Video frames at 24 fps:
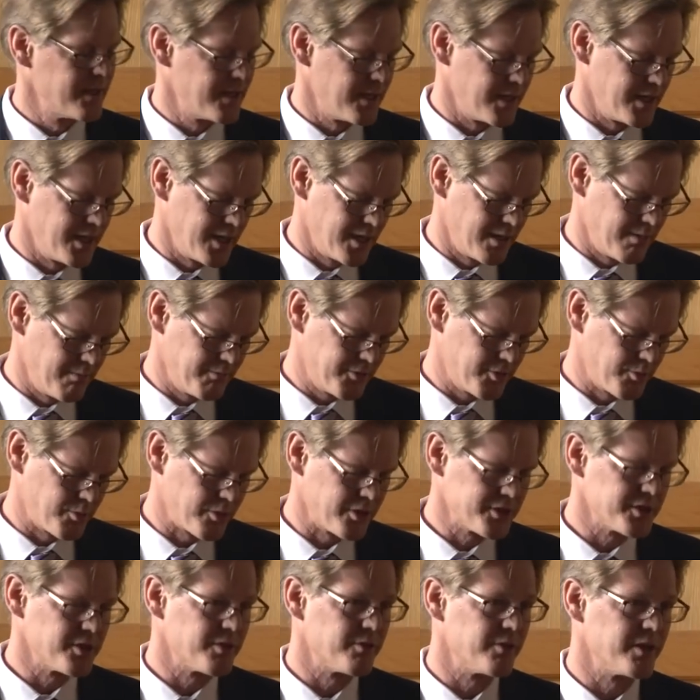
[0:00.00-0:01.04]
um, to
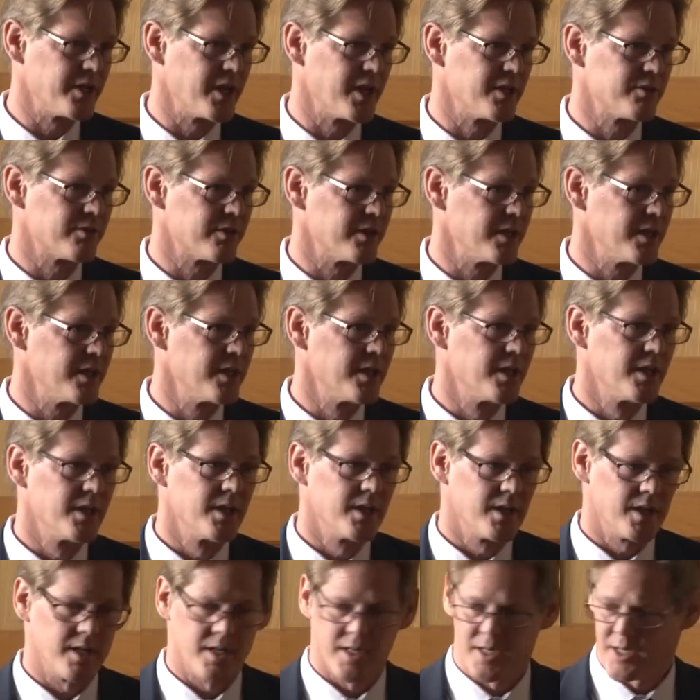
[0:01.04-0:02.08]
prisoner reentry
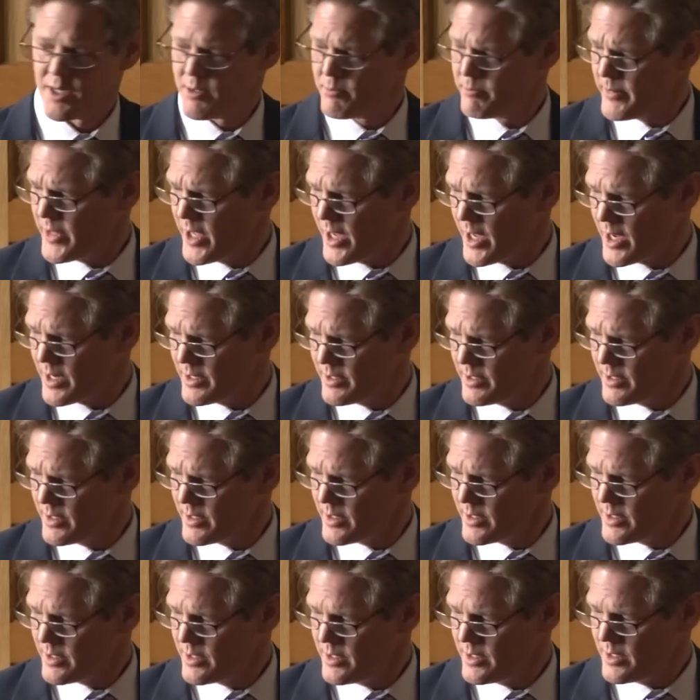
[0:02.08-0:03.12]
um, and
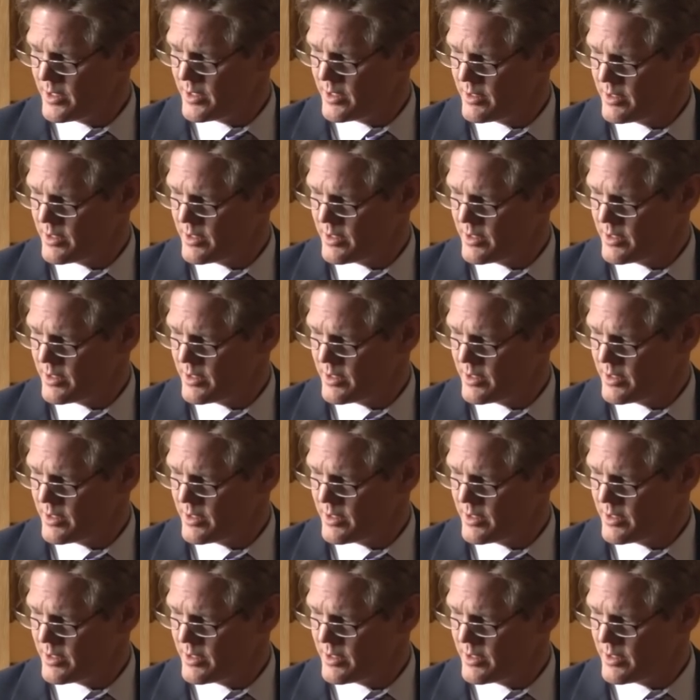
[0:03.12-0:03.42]
the,